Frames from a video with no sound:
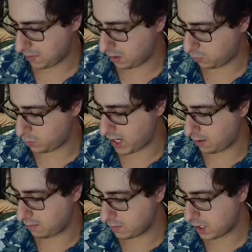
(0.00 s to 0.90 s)
Come on, what do we
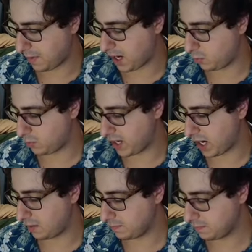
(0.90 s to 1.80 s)
got? Come on, what do we
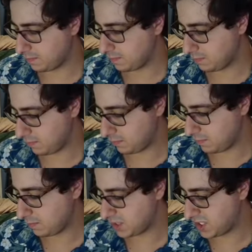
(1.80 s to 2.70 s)
got?
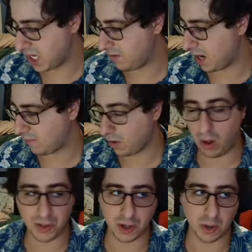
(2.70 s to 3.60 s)
Saving every,
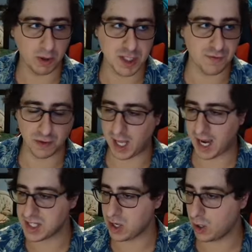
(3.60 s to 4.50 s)
all the good ones for
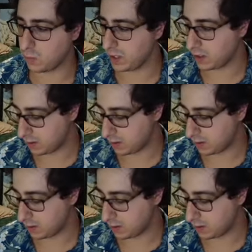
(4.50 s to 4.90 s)
last, aren't